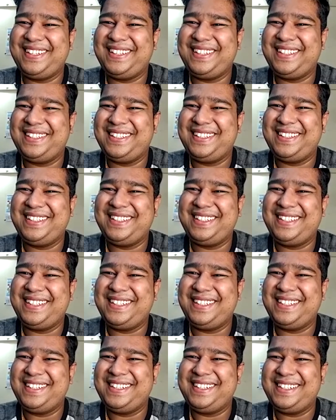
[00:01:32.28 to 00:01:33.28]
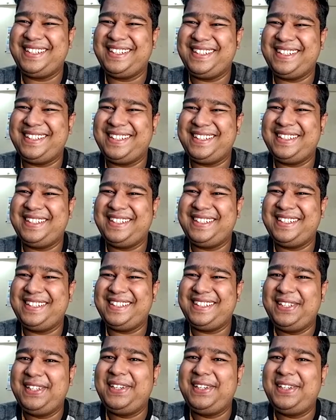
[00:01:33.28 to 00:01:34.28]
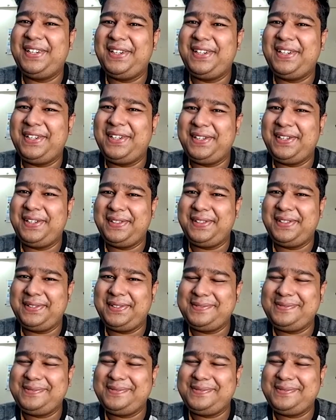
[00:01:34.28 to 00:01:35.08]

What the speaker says: [no speech]